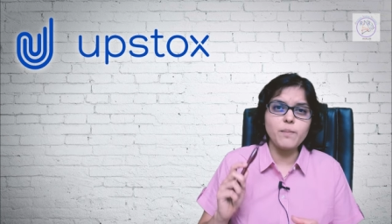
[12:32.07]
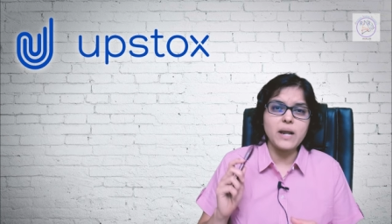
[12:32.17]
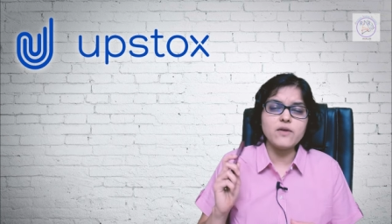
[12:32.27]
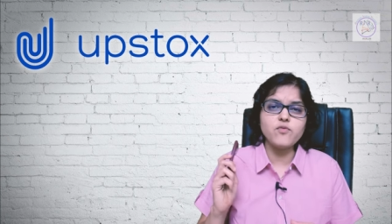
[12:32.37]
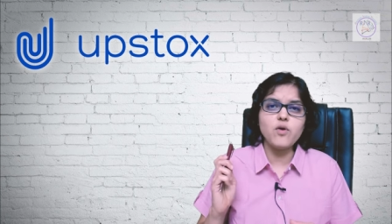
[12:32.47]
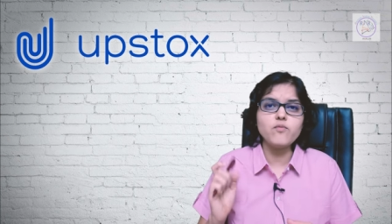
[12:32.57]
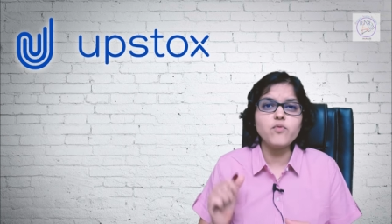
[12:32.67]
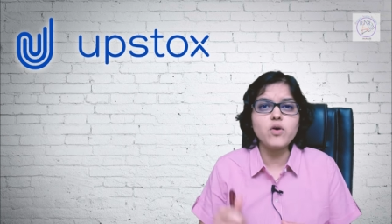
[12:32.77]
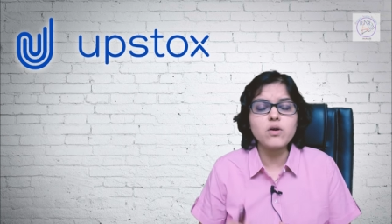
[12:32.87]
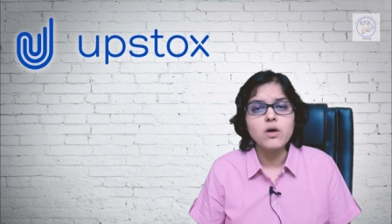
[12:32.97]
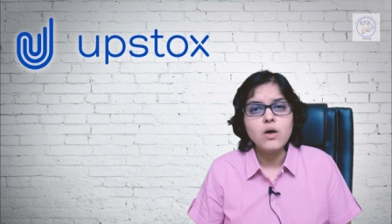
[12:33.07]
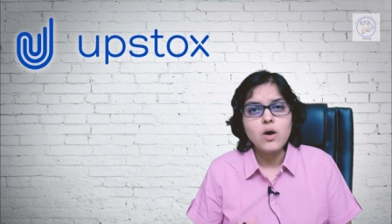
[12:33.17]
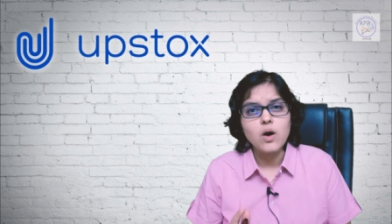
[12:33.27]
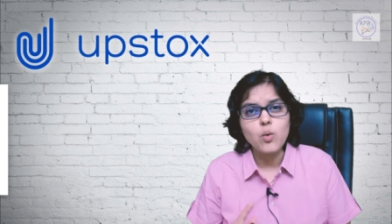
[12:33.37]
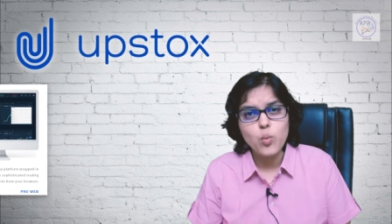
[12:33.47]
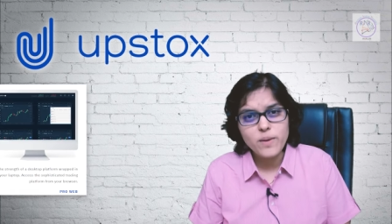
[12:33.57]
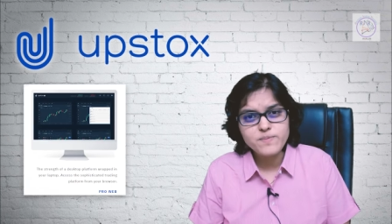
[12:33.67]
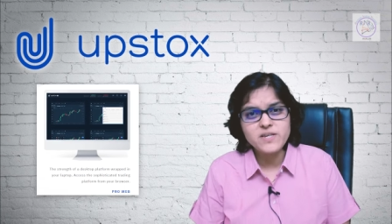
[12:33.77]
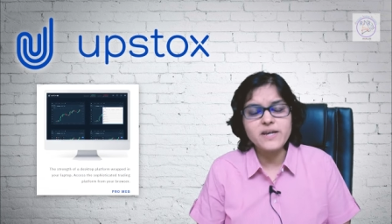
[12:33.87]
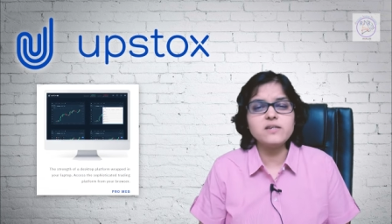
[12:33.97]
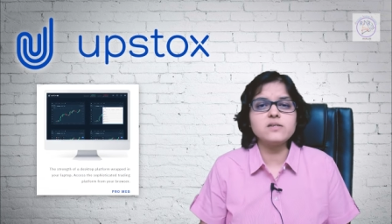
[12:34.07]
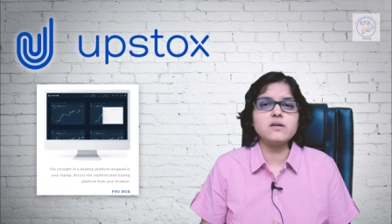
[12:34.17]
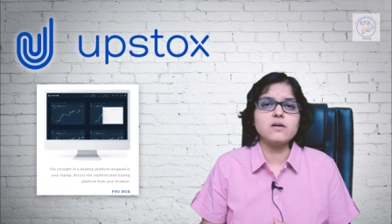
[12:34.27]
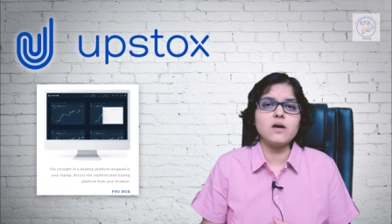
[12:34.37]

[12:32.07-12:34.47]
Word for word: a platform for a website.